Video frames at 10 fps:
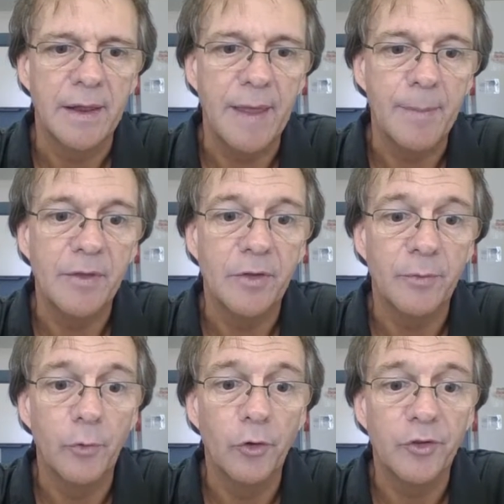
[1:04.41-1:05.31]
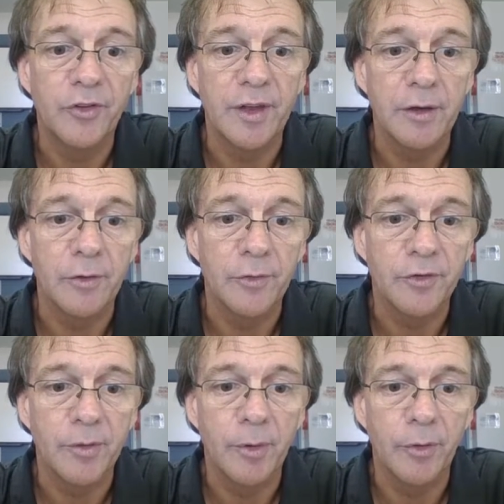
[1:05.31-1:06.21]
And that means the force is needed,
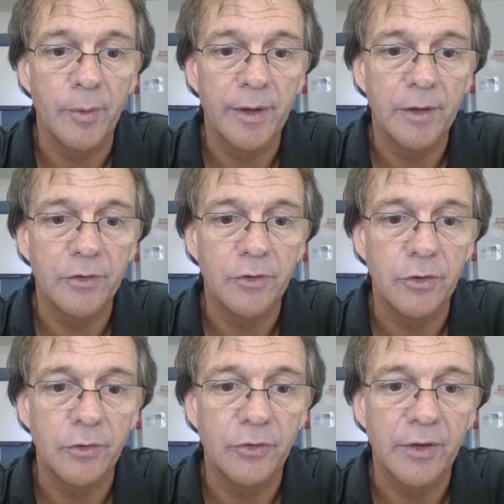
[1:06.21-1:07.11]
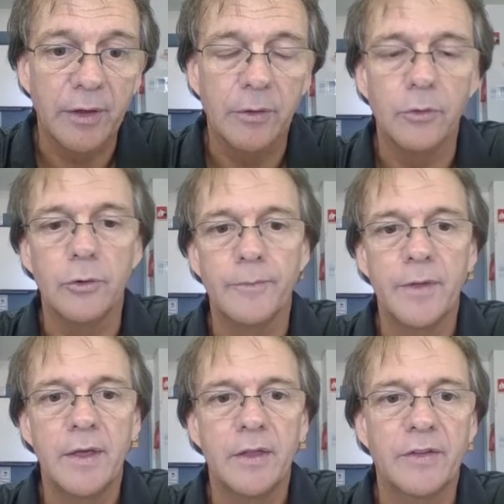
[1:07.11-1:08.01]
obviously, by the way, because of Newton's second
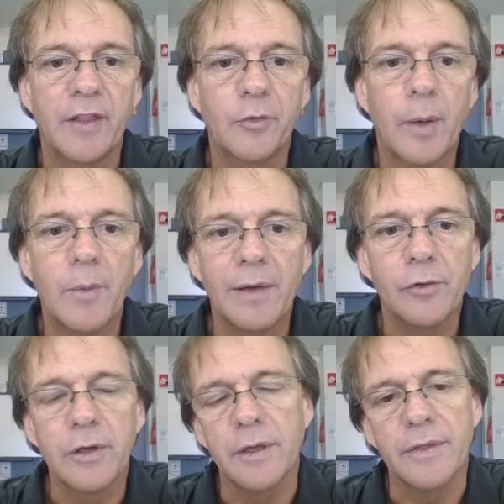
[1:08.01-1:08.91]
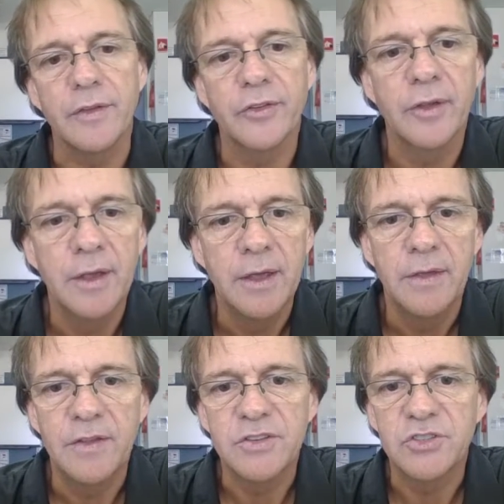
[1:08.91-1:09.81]
law. So that's one way of looking at this.
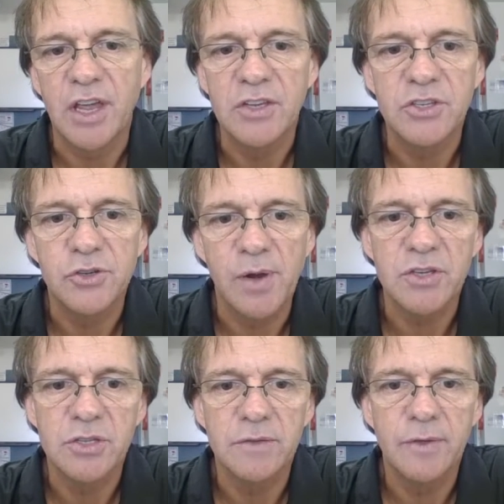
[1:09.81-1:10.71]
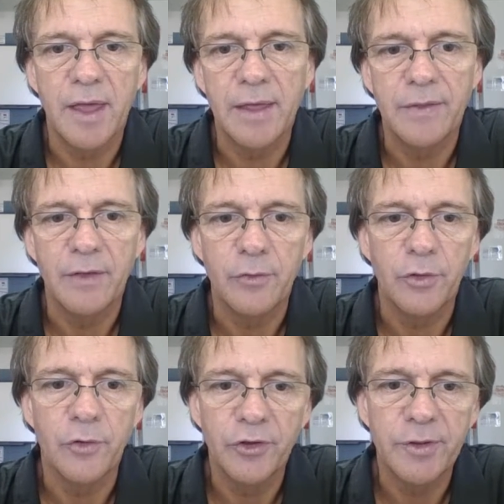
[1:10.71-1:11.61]
This is changing direction, and
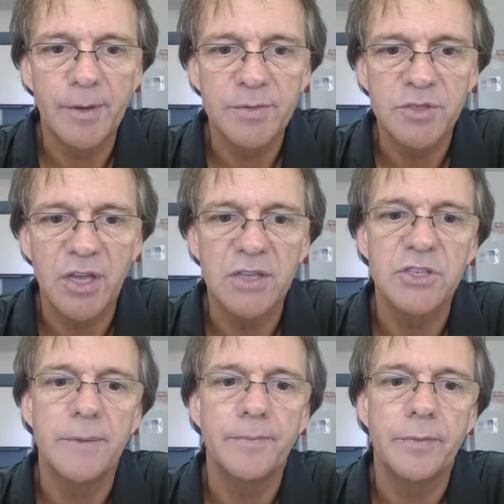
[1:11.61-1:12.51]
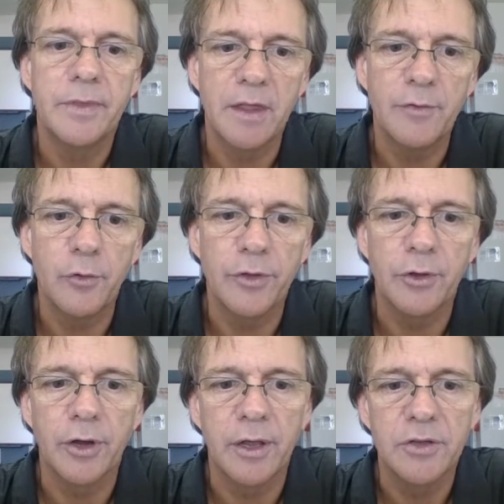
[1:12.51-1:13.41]
therefore the velocity must be changing. Therefore,
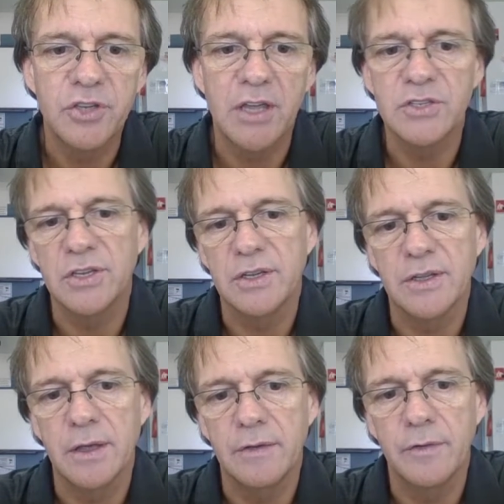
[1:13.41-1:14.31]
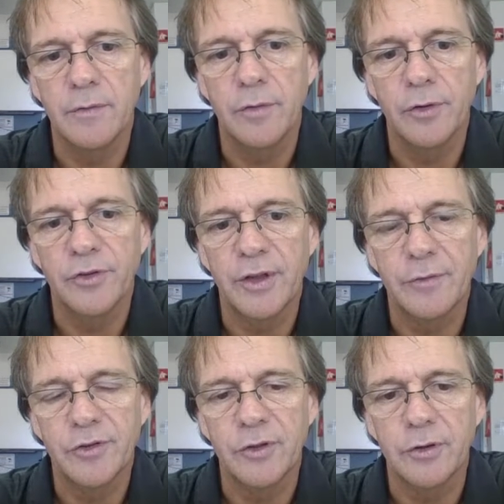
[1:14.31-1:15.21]
you've got a change in
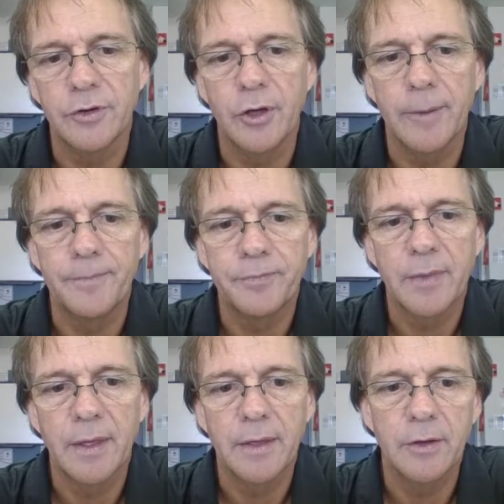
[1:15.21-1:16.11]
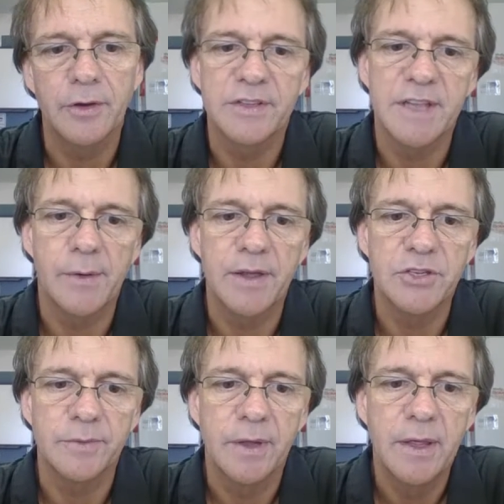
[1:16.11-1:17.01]
velocity over a certain time. You're on
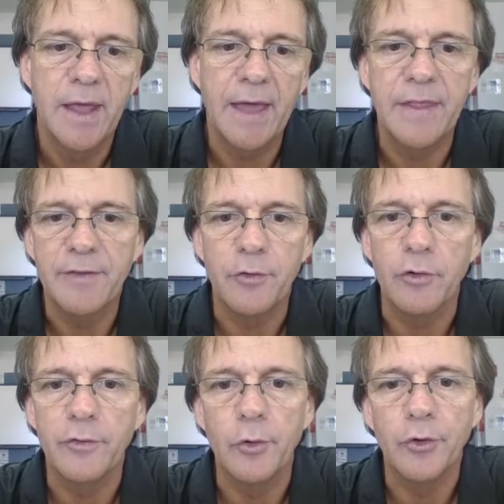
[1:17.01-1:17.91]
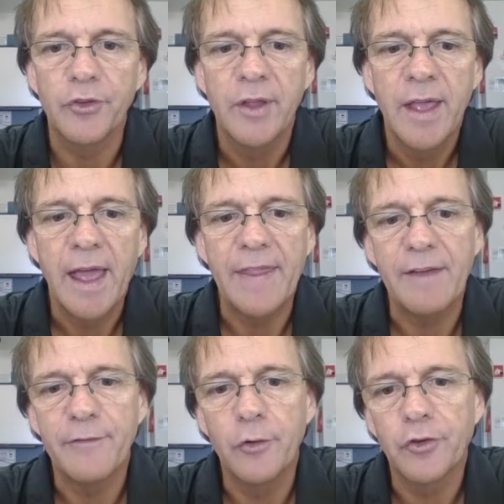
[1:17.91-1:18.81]
acceleration, and therefore a force.
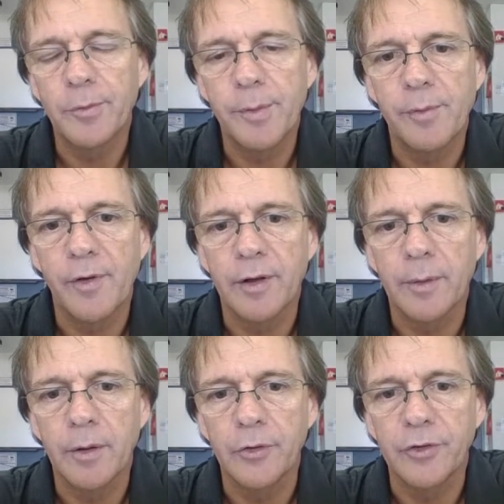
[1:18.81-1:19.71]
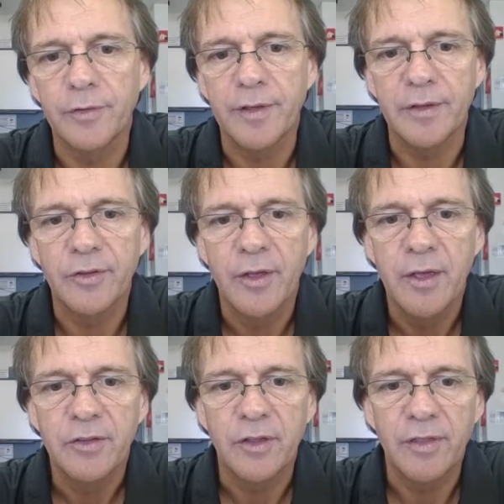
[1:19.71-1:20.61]
And that force could be provided by lots of things.
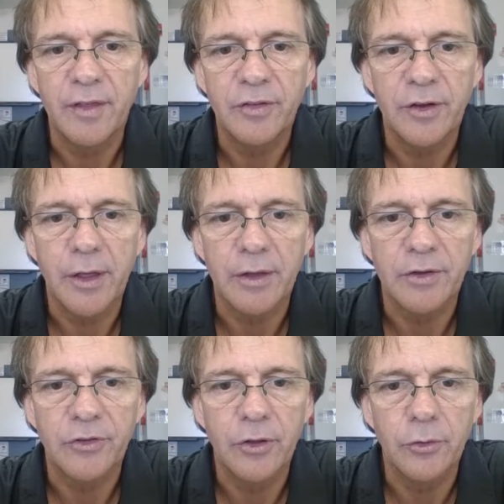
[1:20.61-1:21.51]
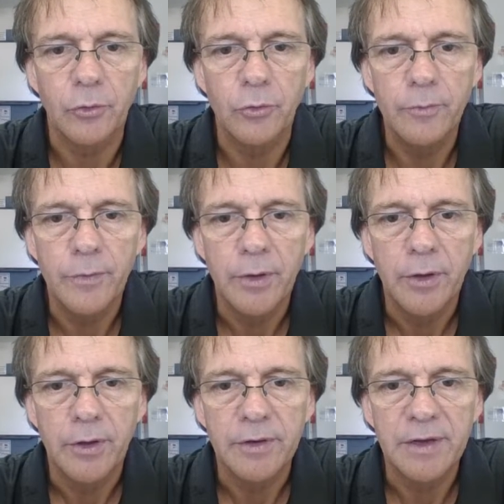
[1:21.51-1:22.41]
So things that are going in a circle
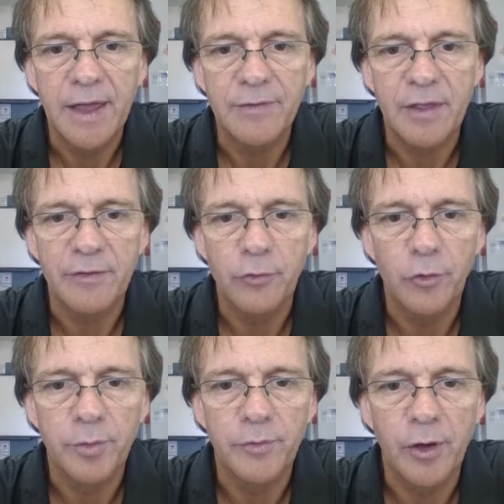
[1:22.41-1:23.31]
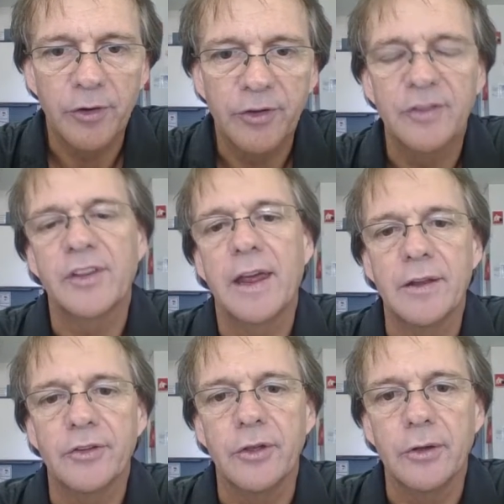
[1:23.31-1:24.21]
need to have that force provided to
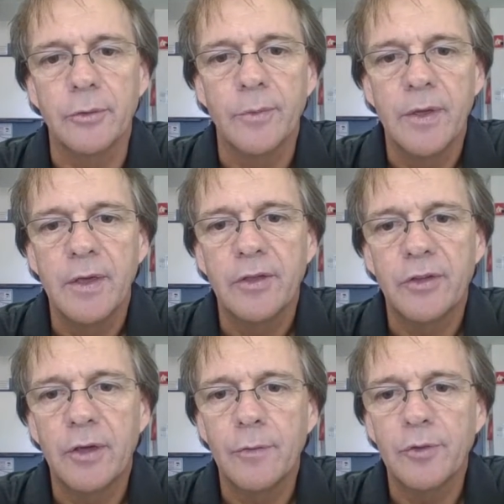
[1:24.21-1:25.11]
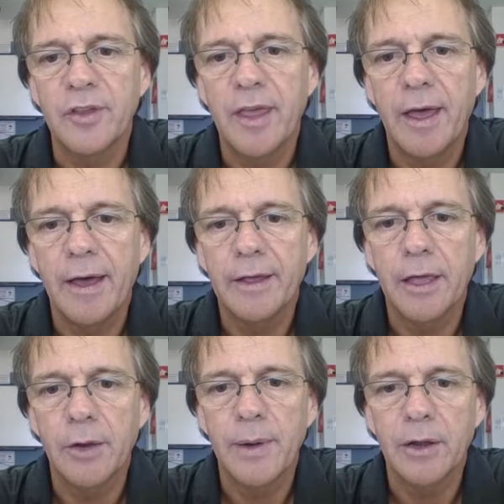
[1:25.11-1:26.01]
stay in a circle. So if it was a
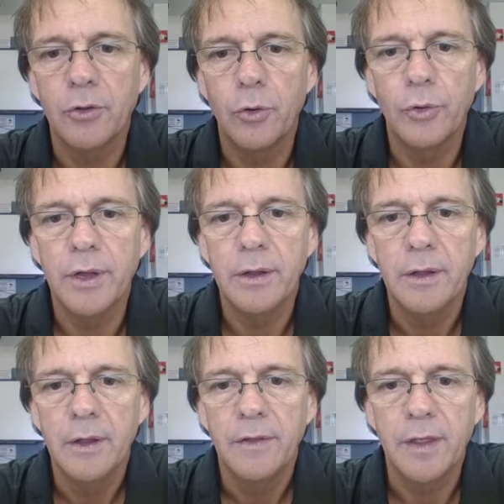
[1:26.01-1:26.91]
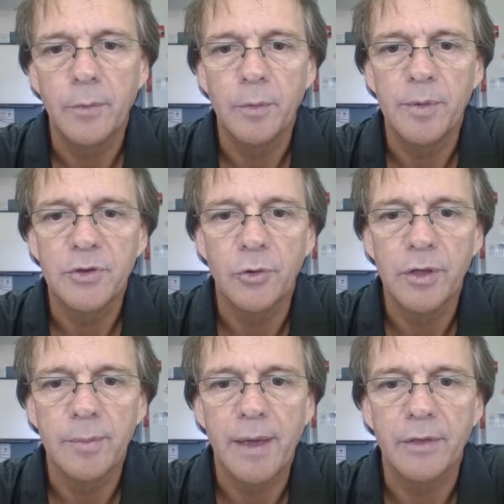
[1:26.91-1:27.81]
car going around a corner, then we would be
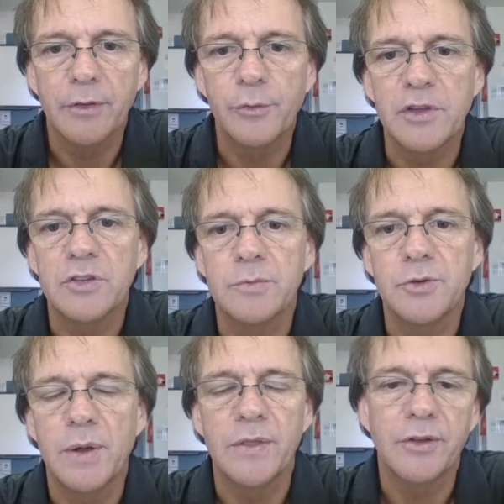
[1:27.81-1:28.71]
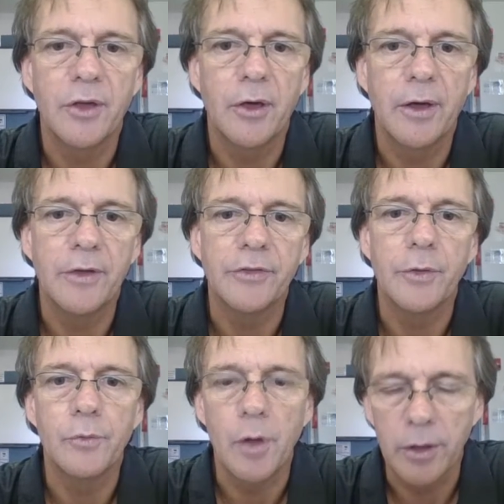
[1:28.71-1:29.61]
talking about the friction between the
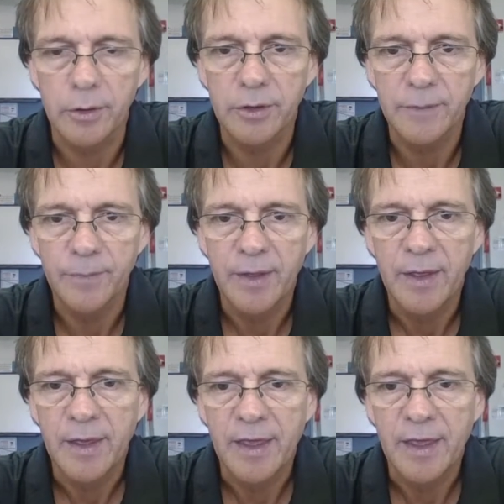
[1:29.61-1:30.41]
tyres and the road.